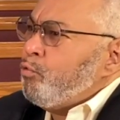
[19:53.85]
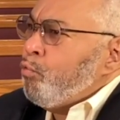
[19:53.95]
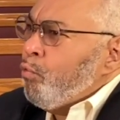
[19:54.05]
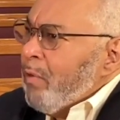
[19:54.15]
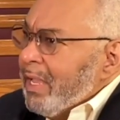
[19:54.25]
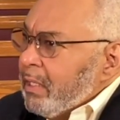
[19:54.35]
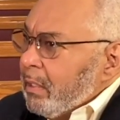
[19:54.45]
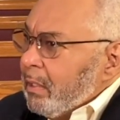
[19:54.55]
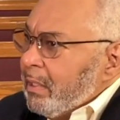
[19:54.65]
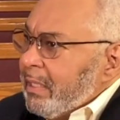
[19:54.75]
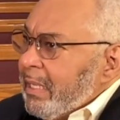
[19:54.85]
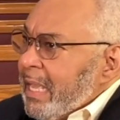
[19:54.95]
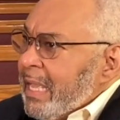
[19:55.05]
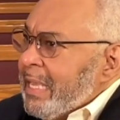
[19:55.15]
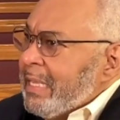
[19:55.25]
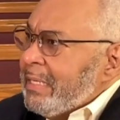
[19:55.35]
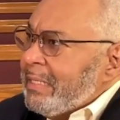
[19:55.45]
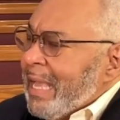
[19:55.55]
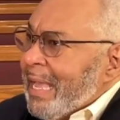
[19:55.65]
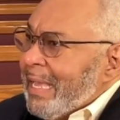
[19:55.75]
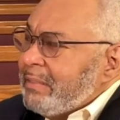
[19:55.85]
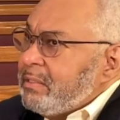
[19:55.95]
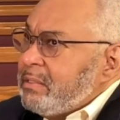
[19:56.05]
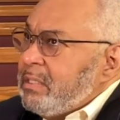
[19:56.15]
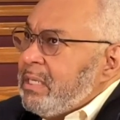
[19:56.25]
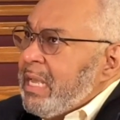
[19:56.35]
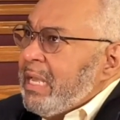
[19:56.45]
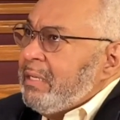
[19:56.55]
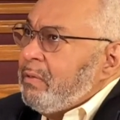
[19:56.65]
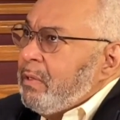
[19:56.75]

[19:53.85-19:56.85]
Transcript: regularly, and I just did not